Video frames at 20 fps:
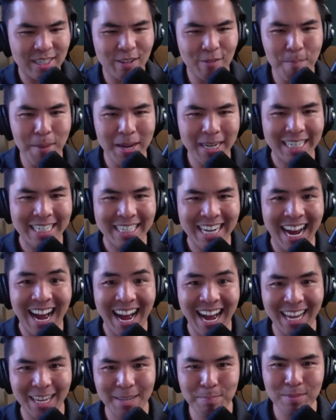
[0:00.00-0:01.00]
of many
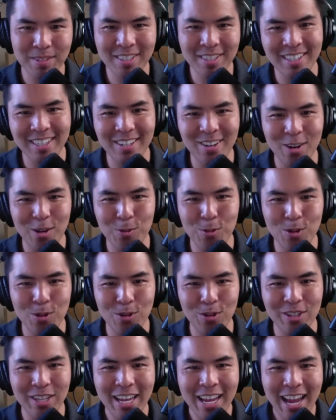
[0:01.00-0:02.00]
times in our
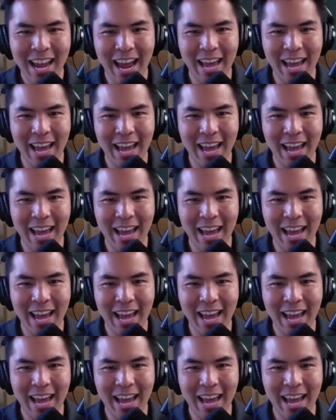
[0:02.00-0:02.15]
world